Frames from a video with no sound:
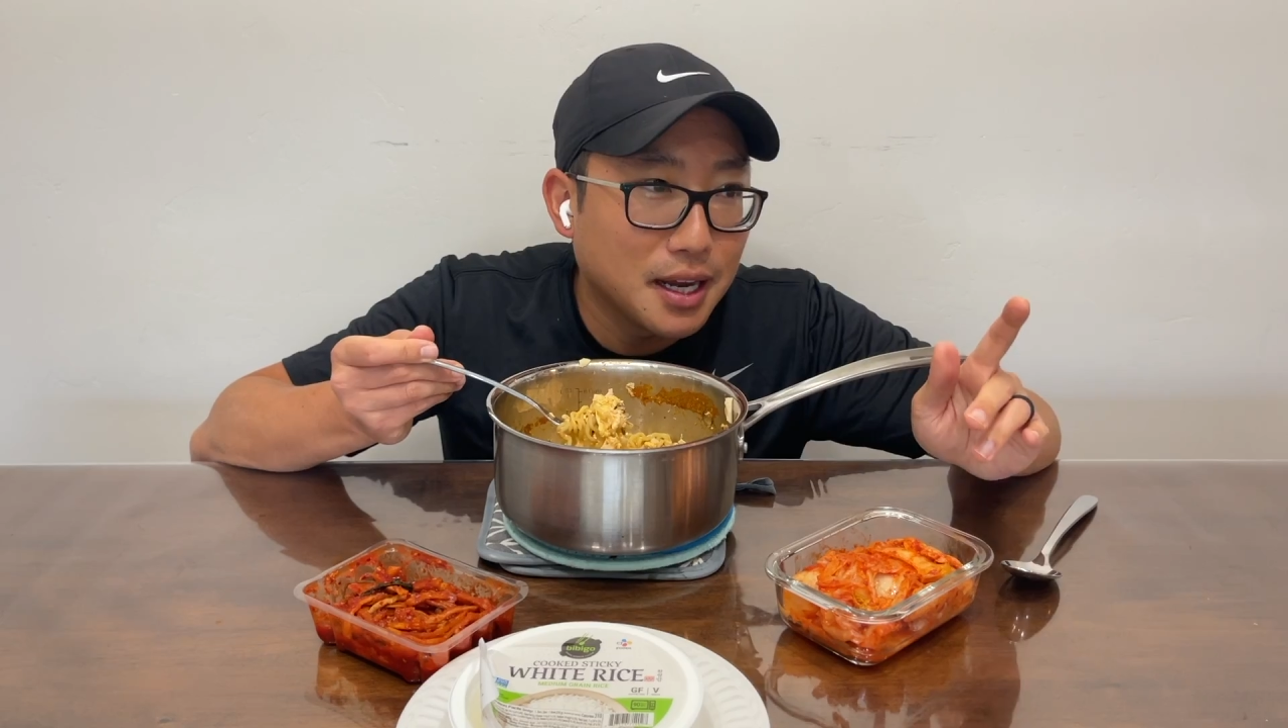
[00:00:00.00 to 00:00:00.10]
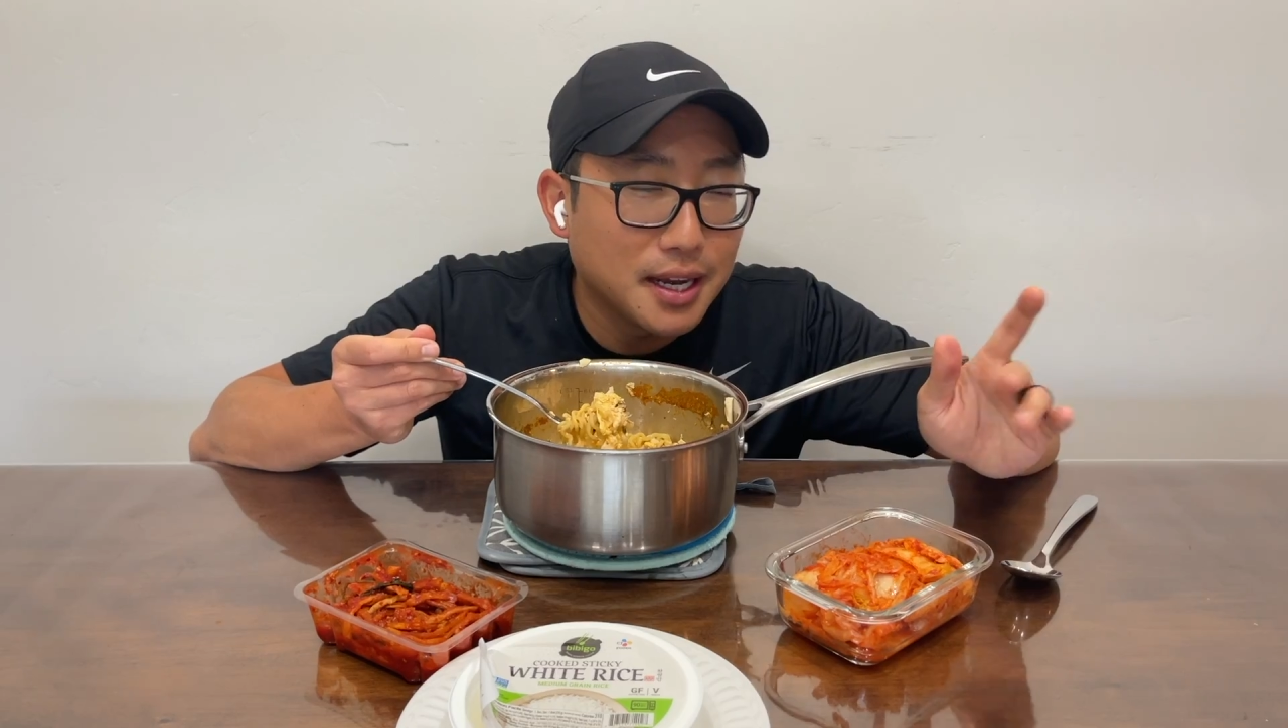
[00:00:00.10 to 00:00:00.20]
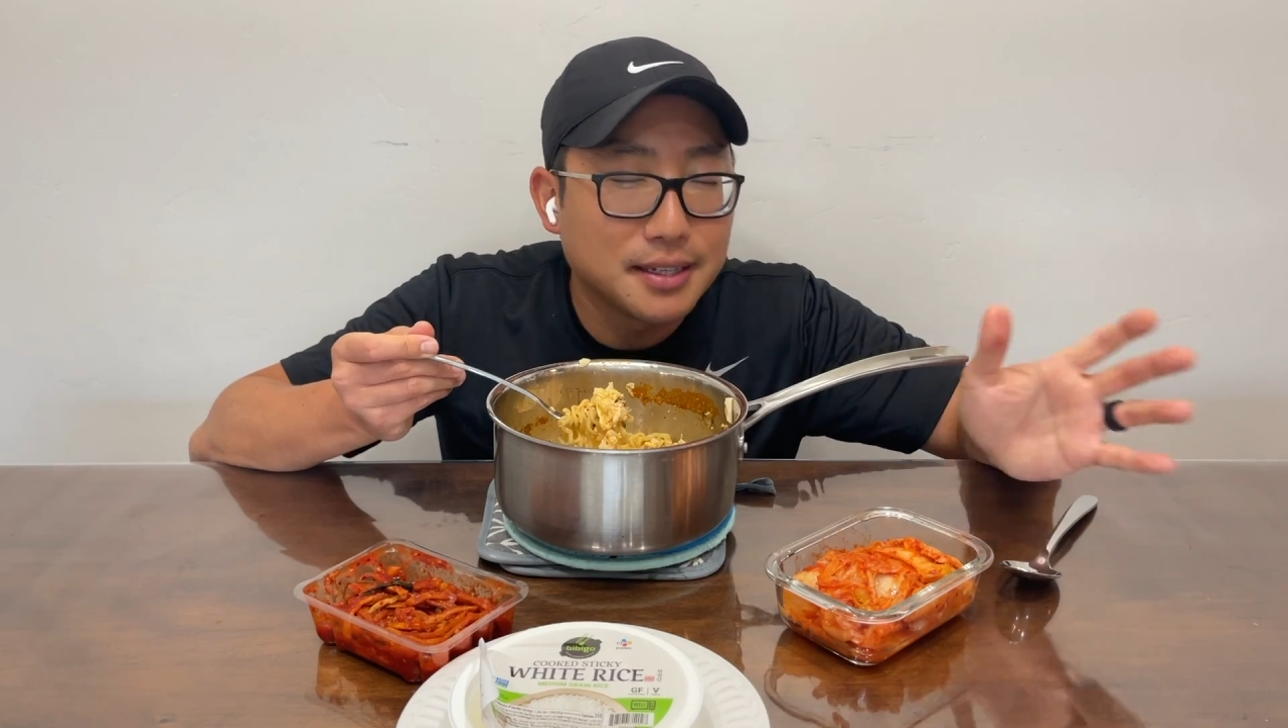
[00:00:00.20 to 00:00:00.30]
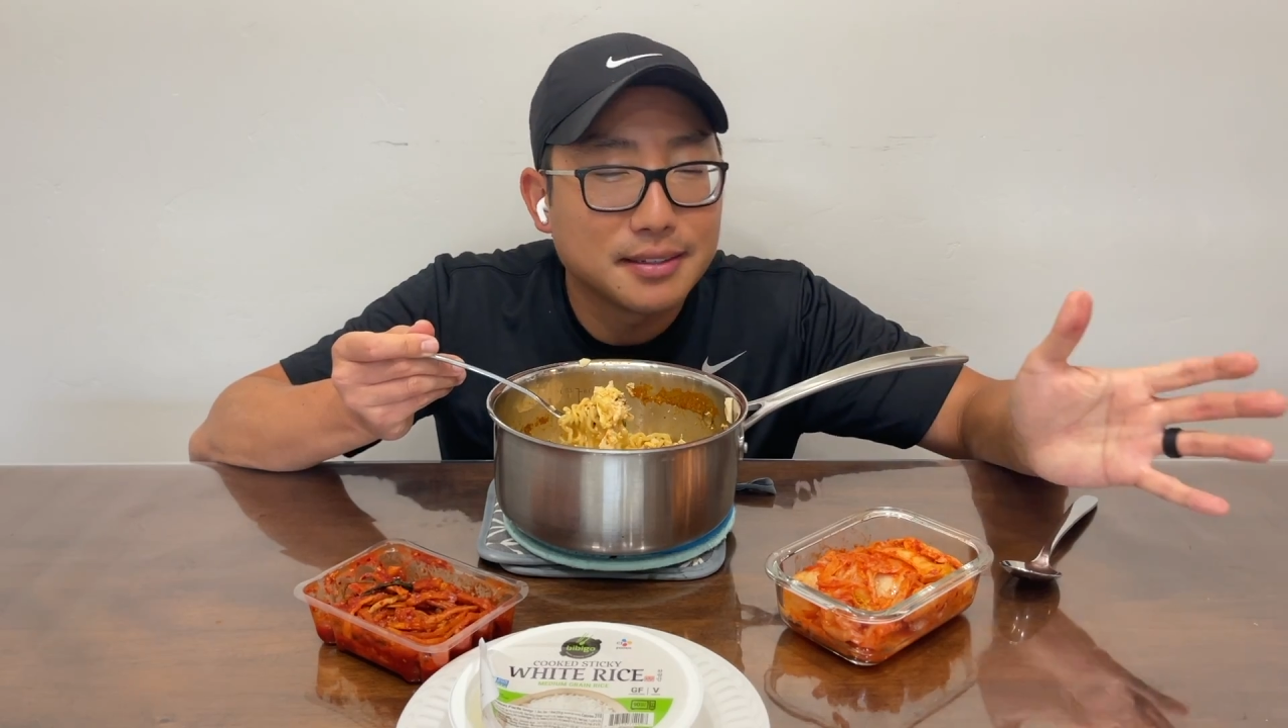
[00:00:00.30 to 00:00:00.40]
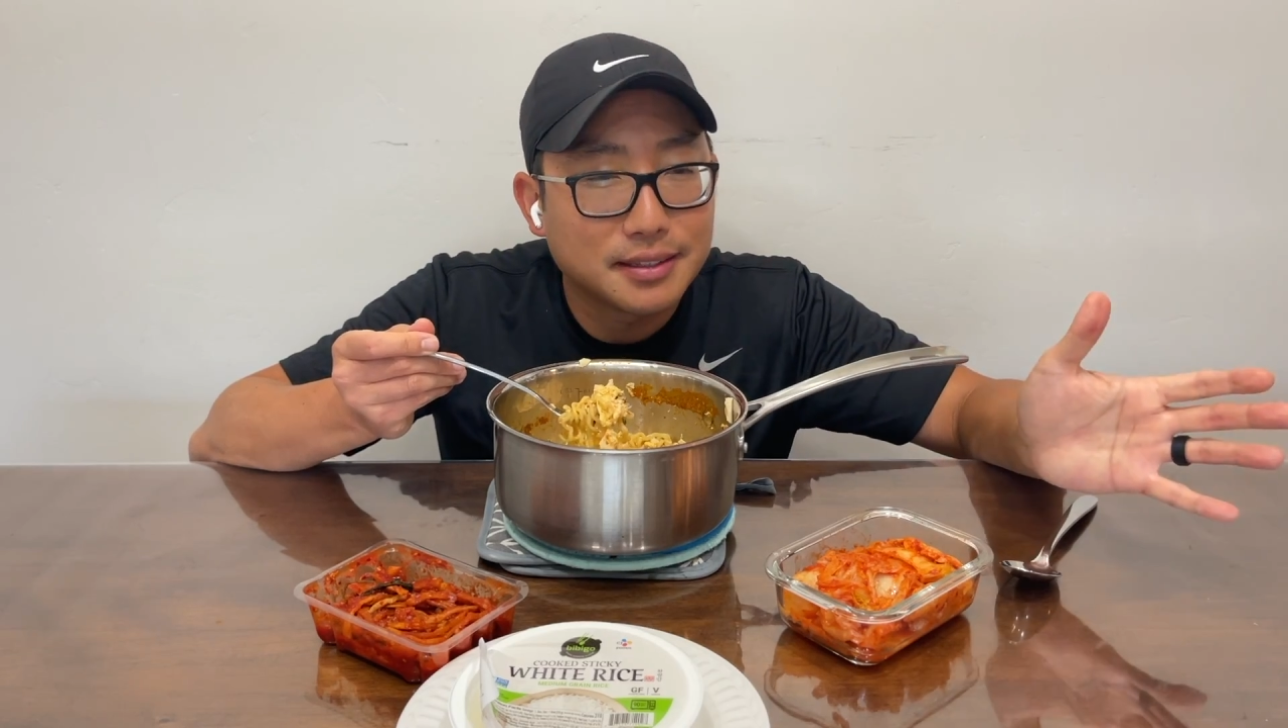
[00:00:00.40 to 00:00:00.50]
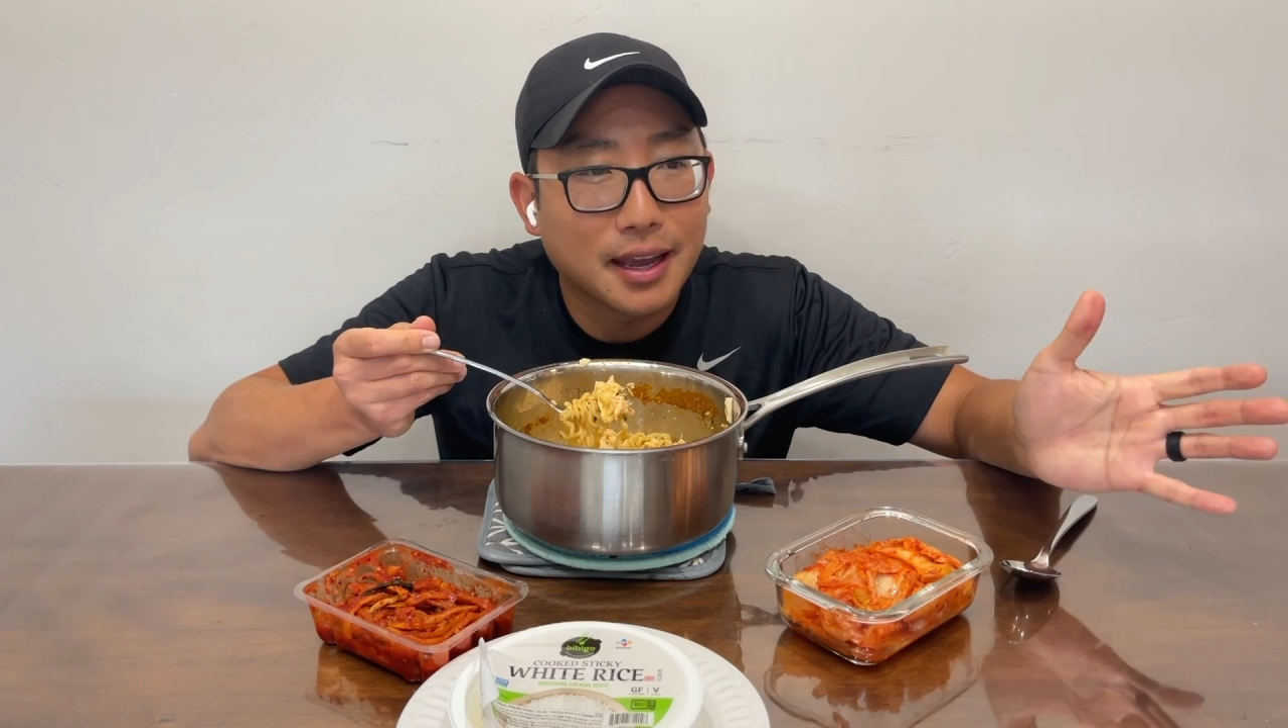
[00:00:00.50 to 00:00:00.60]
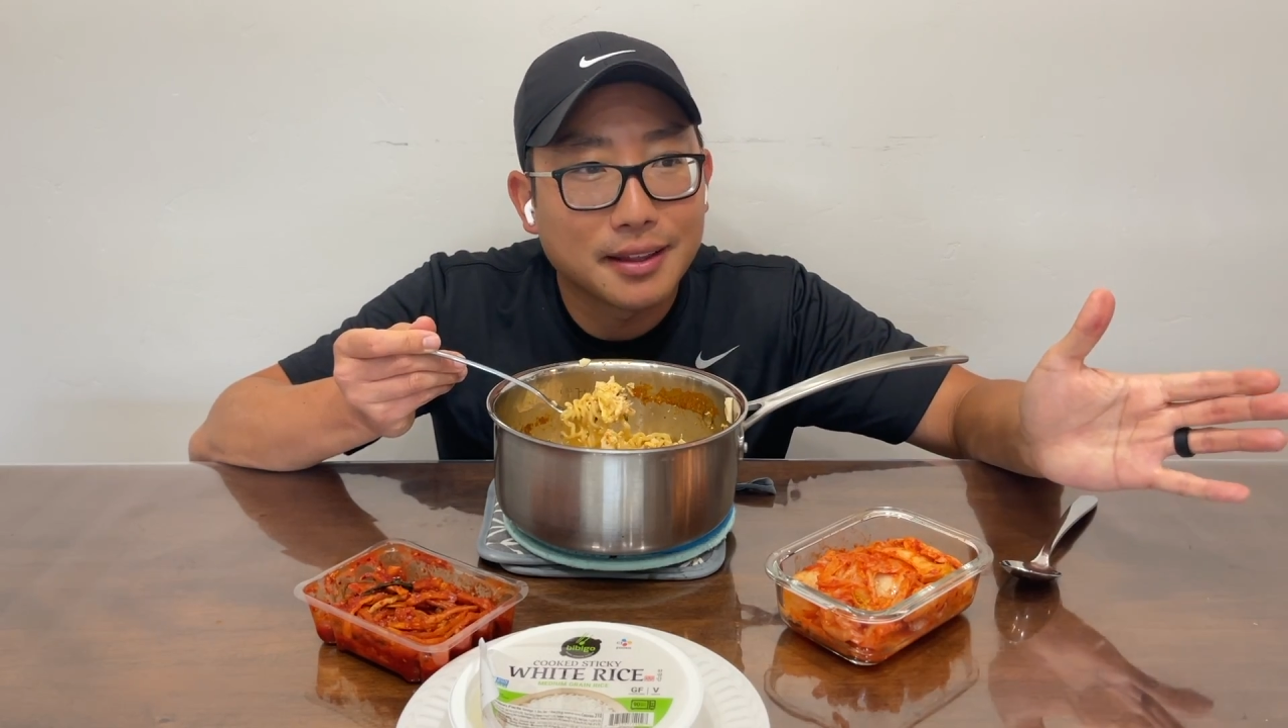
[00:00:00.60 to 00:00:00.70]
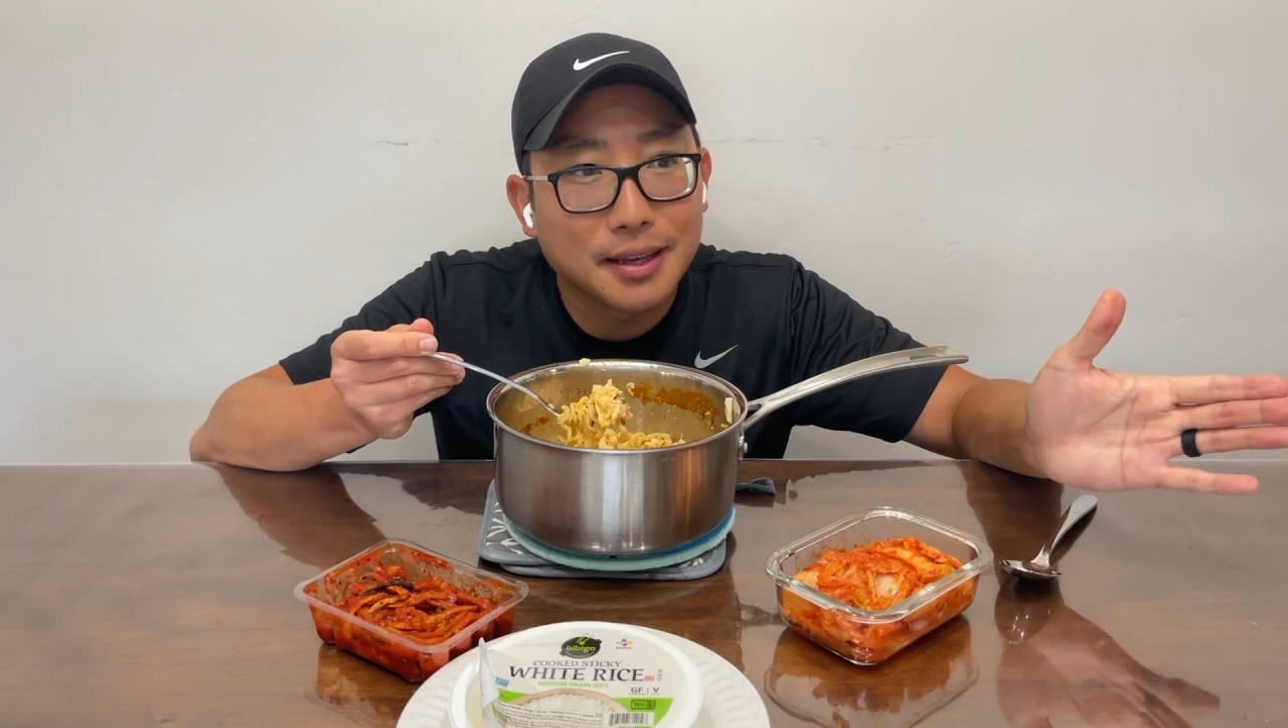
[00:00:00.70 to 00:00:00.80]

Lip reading: I understand